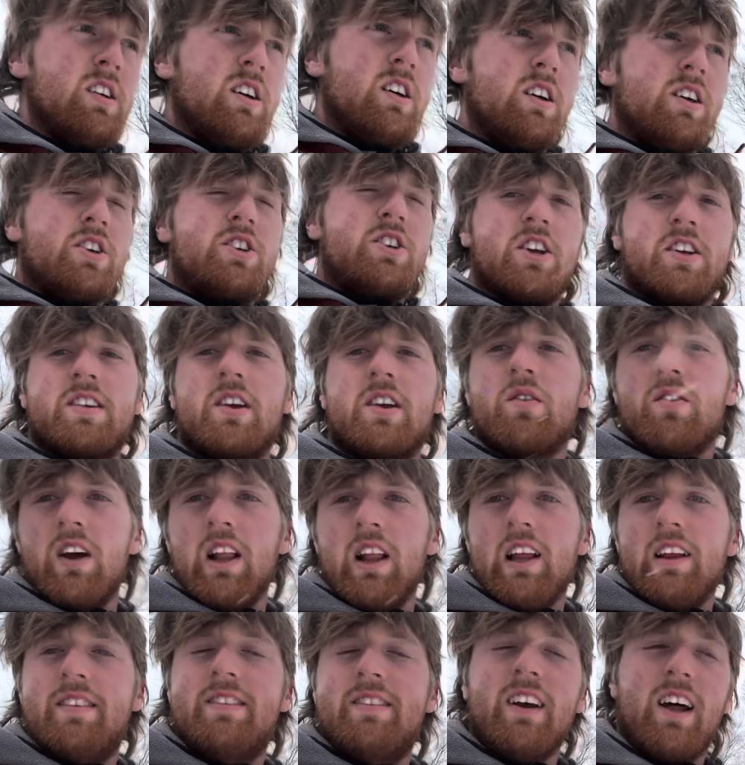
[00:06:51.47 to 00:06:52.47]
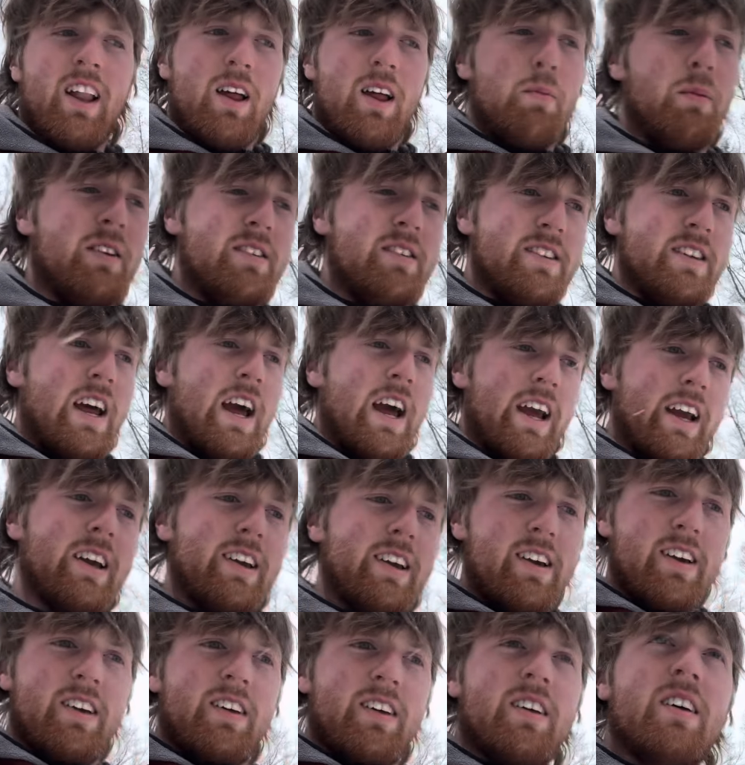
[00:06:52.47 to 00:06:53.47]
It's just a really silly mistake.
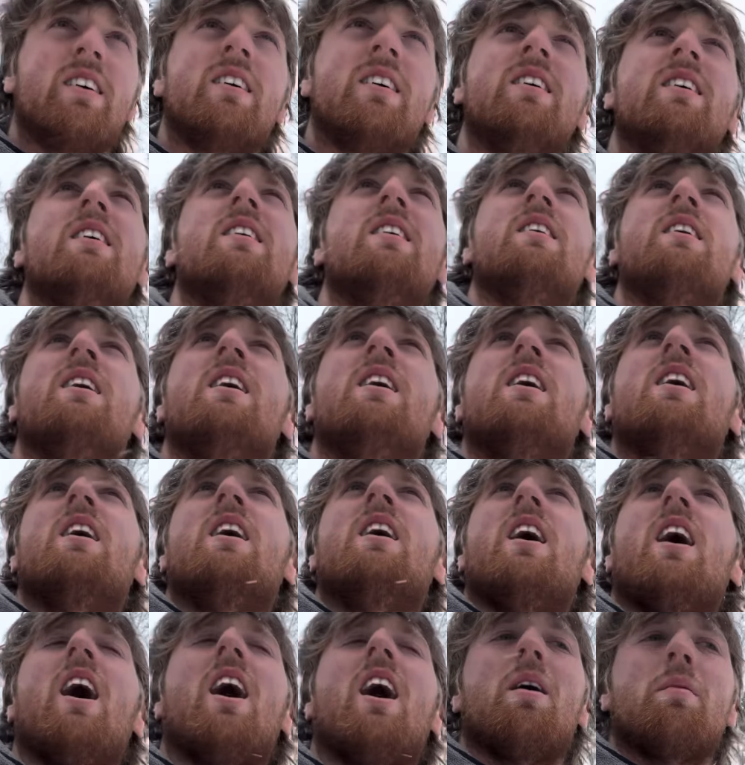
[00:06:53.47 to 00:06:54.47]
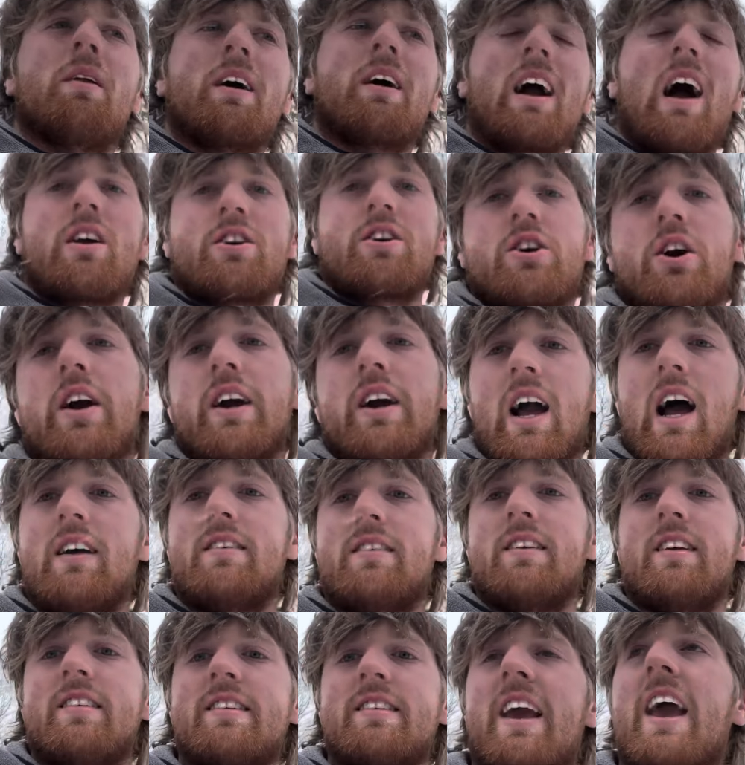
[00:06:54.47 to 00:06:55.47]
Like I'll show you guys
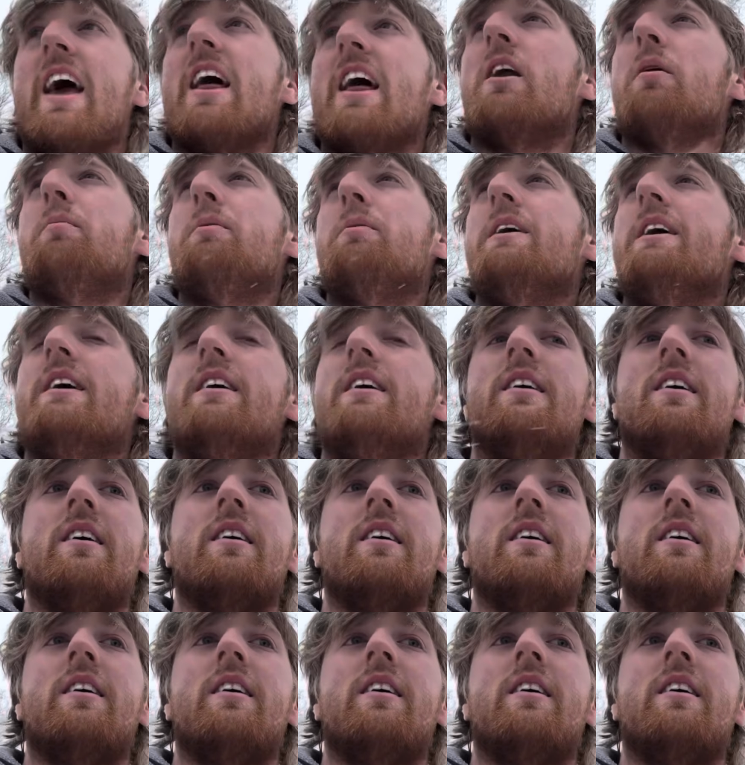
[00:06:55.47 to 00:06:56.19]
this canopy.